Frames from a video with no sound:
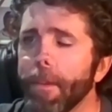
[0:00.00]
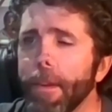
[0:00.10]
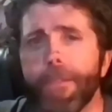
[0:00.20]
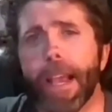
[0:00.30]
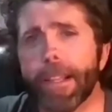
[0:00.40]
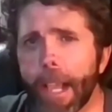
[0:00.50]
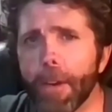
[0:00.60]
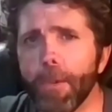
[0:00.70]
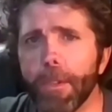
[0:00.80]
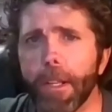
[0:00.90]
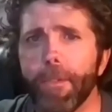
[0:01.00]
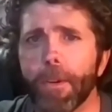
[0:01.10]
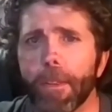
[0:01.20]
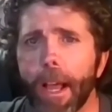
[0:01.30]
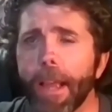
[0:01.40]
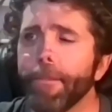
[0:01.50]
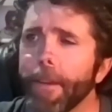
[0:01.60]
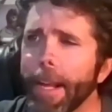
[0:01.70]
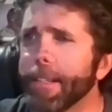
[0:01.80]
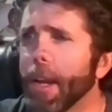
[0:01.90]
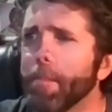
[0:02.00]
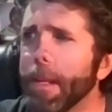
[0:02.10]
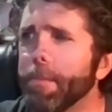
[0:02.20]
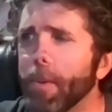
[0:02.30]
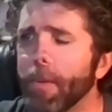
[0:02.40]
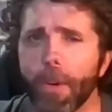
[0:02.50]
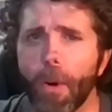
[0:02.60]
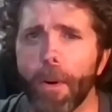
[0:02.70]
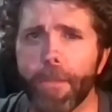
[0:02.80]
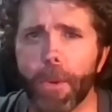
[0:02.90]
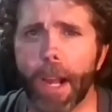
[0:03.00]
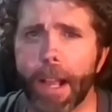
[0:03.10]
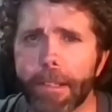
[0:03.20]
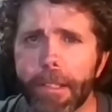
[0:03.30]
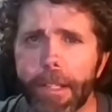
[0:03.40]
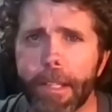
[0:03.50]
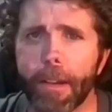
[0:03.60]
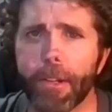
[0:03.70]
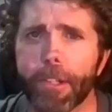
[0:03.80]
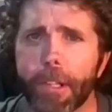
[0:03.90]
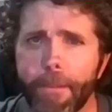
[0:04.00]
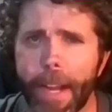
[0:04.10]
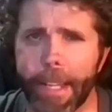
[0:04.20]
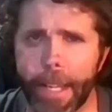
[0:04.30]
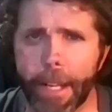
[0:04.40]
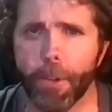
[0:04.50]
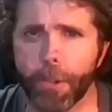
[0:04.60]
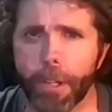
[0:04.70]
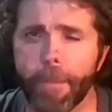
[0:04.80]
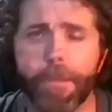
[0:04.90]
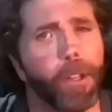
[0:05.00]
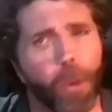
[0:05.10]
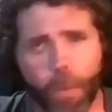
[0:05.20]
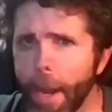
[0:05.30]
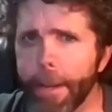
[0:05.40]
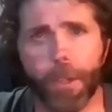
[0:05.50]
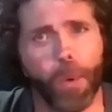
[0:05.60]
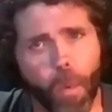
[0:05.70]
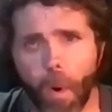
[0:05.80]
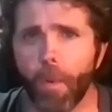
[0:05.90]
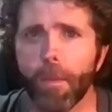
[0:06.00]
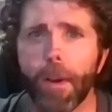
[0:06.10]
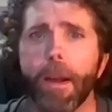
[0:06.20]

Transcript: If that's how you live your life. I tell people, if you constantly tell yourself, I can't do something, you're right. You won't.